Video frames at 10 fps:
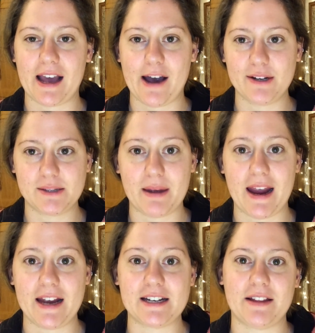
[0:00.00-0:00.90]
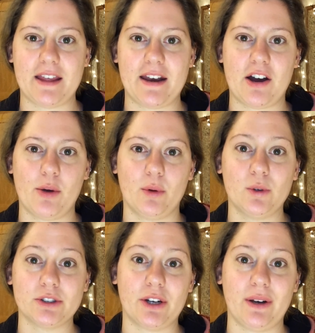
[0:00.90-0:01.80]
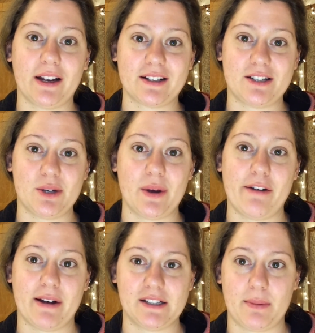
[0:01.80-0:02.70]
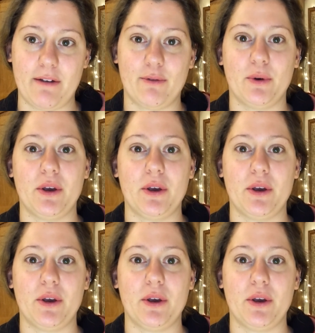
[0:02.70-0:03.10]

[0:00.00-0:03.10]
how it's made and then I will also link to a recipe for